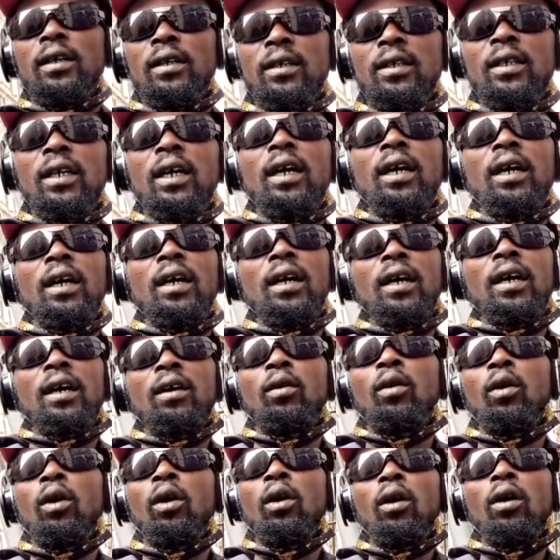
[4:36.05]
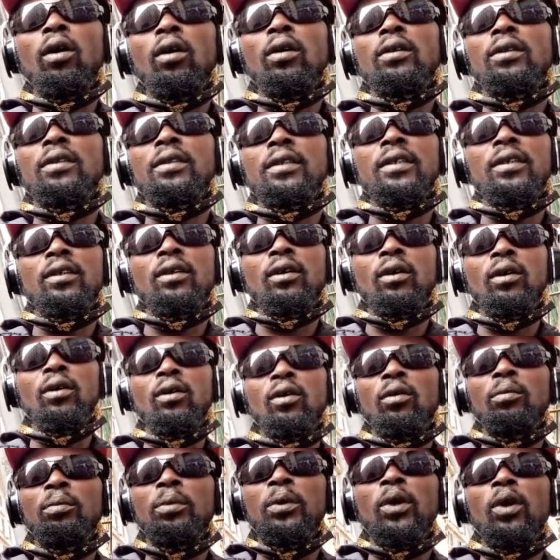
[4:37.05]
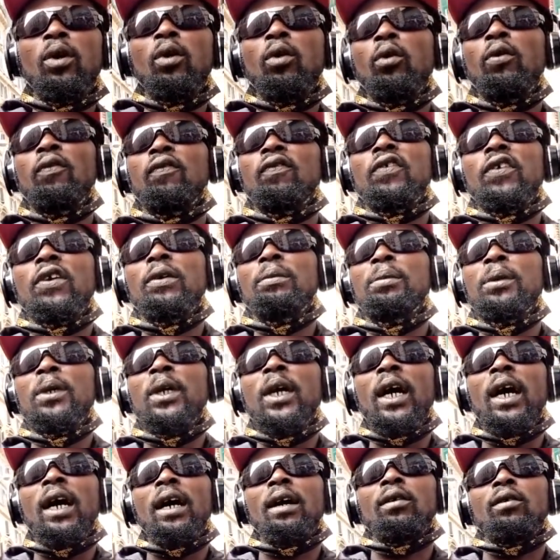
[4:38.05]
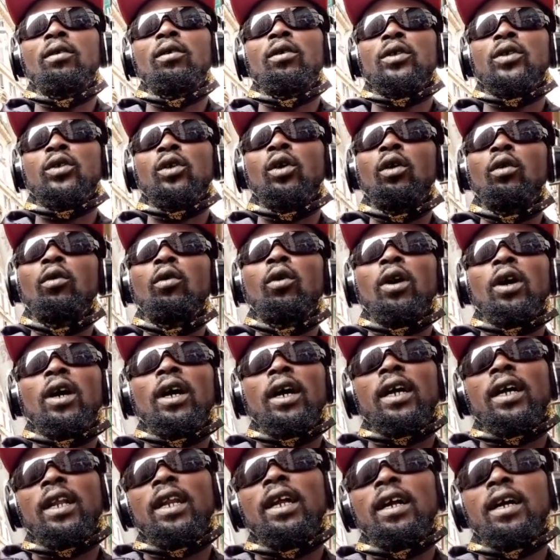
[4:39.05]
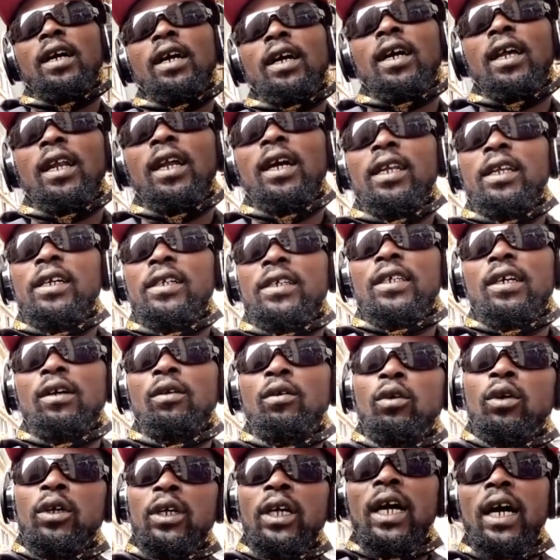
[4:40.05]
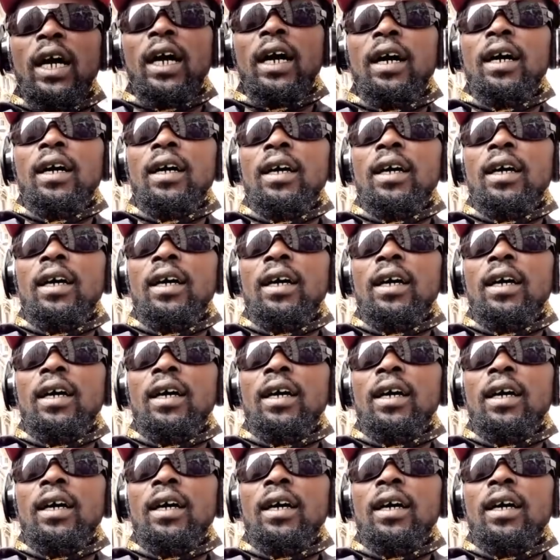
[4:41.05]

Yeah, or Tino, Biofy, Biano, so walk a cranes, oh, yeah.